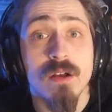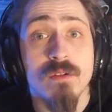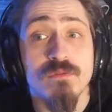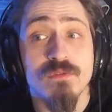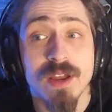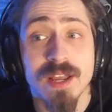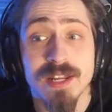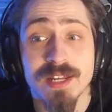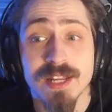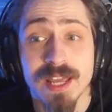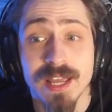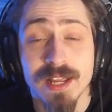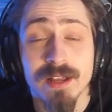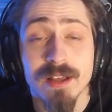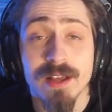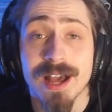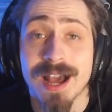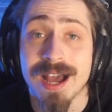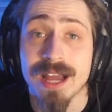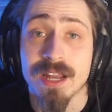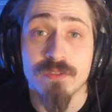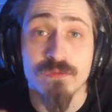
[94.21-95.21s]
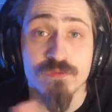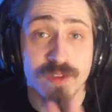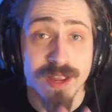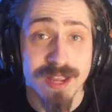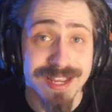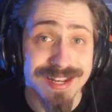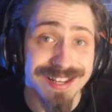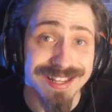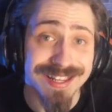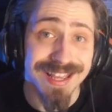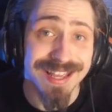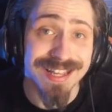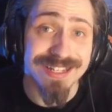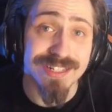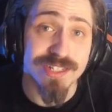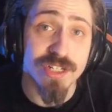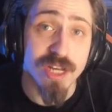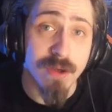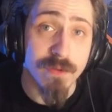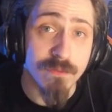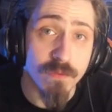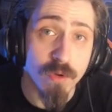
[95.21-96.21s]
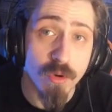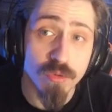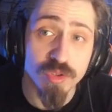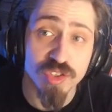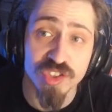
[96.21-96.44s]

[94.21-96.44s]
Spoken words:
raiding and raiding in general,